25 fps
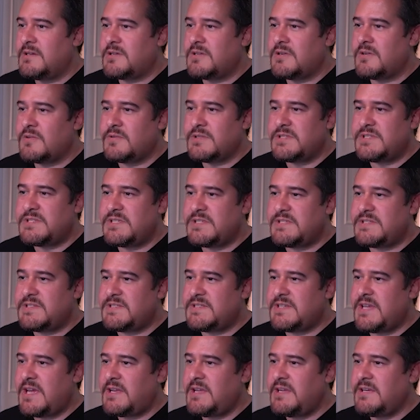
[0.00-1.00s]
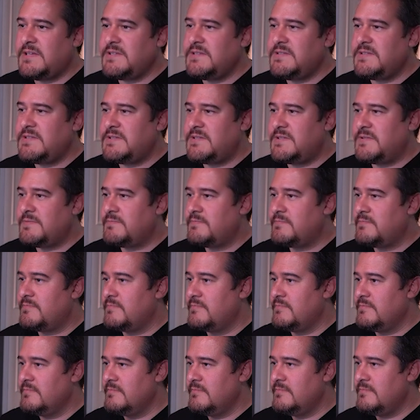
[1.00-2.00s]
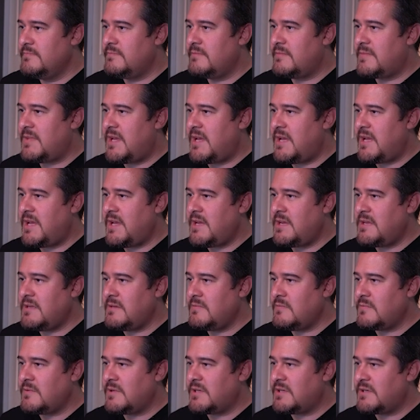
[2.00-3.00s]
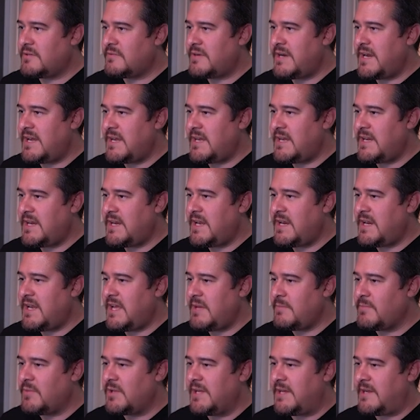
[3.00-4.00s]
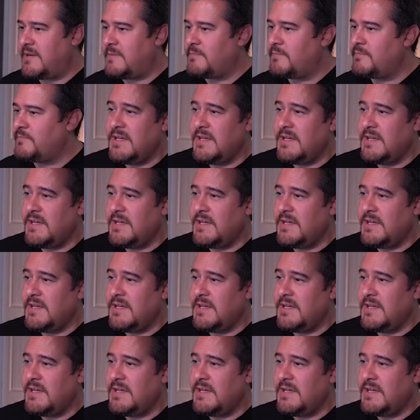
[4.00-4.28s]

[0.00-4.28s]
Go into settings and we're gonna go ahead and enable it.